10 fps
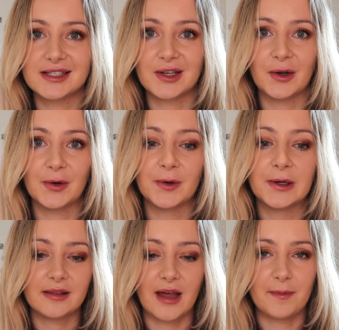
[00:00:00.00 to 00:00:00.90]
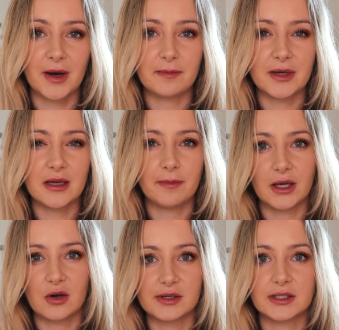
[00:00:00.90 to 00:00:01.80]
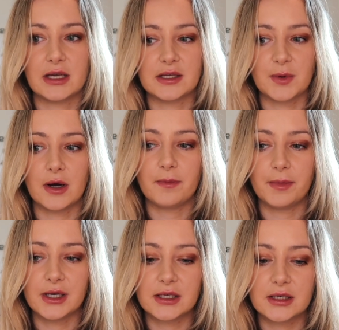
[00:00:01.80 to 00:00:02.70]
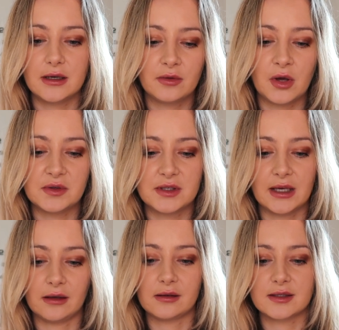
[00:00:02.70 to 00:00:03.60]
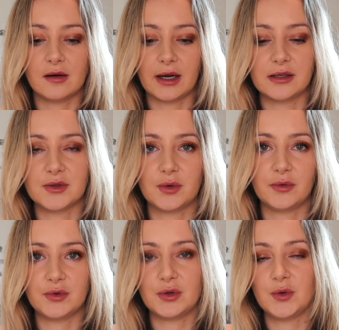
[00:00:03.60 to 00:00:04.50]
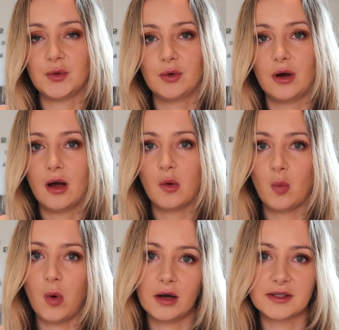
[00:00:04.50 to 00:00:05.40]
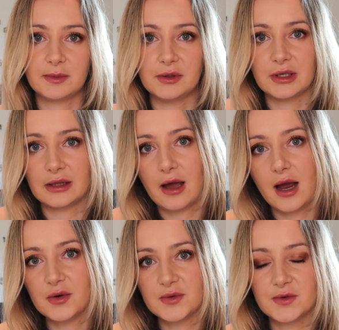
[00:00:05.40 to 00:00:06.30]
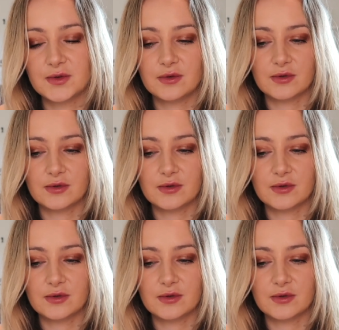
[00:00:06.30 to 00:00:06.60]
So that might be a bit costly as well, but those things I can sort of do whilst building the house.